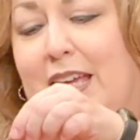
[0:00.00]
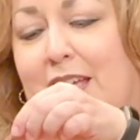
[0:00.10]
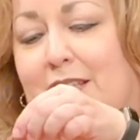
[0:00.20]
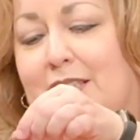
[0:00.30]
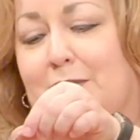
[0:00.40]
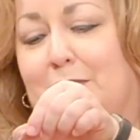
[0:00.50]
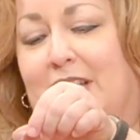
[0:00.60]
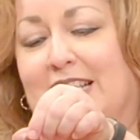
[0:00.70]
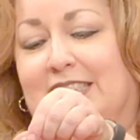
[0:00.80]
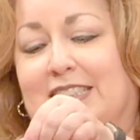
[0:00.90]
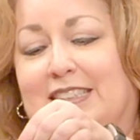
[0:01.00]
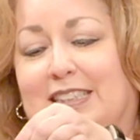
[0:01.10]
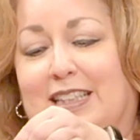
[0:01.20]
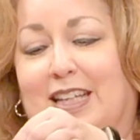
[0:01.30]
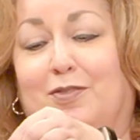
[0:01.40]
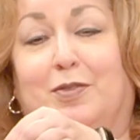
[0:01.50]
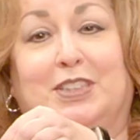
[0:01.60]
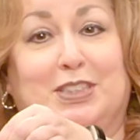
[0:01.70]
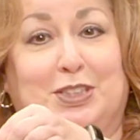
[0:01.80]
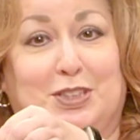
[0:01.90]
a plastic sleeve,
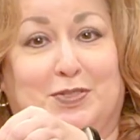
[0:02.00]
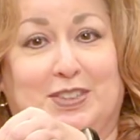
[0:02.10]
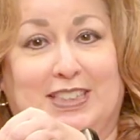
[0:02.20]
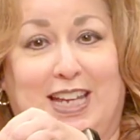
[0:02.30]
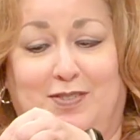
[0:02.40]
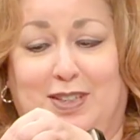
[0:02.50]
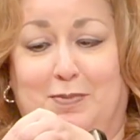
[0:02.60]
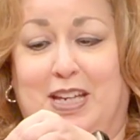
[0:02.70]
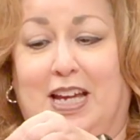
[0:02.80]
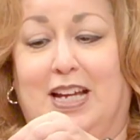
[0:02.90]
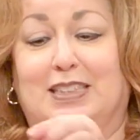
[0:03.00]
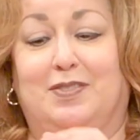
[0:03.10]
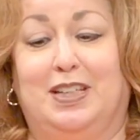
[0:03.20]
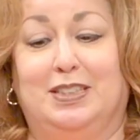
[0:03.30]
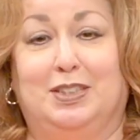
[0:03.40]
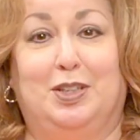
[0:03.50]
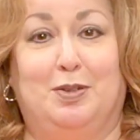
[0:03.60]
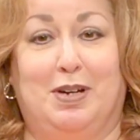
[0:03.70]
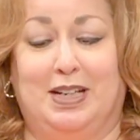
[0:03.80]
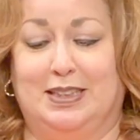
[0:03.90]
which is used for safety because of these
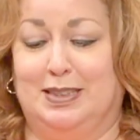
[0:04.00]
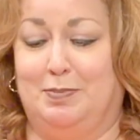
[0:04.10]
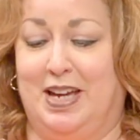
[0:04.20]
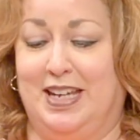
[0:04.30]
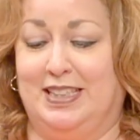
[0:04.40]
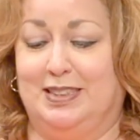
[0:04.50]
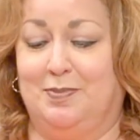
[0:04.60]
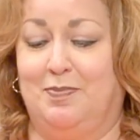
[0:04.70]
humongous spikes.